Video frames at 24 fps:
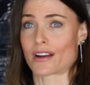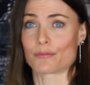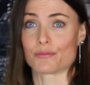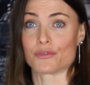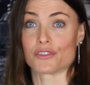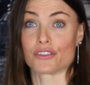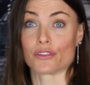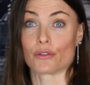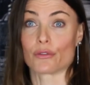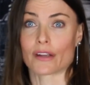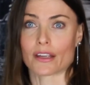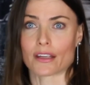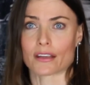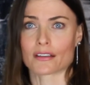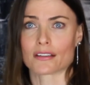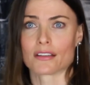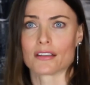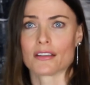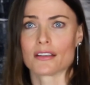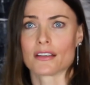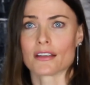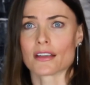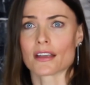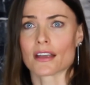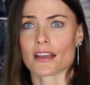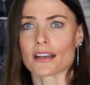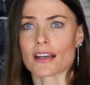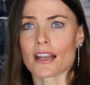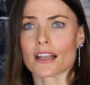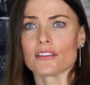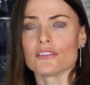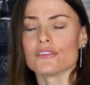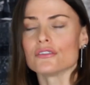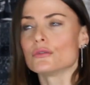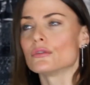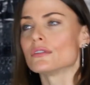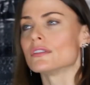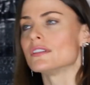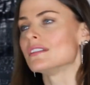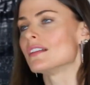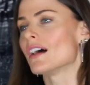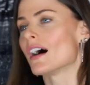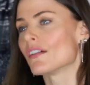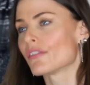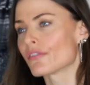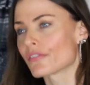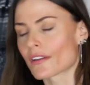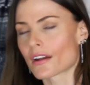I'm doing. And I knew
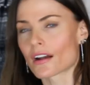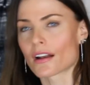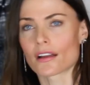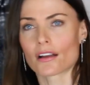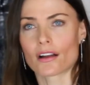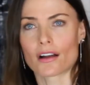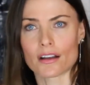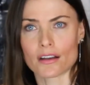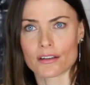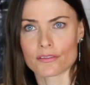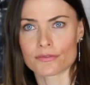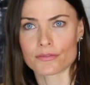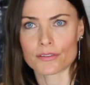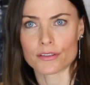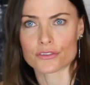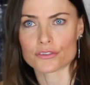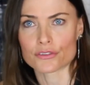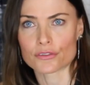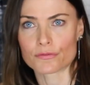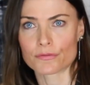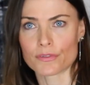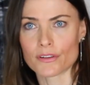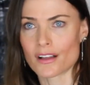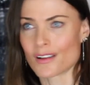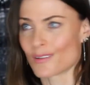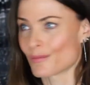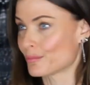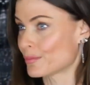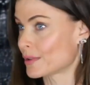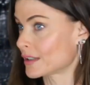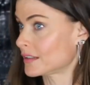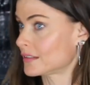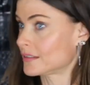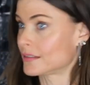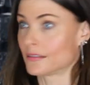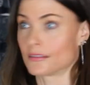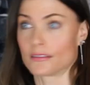enough that I got a feature film, but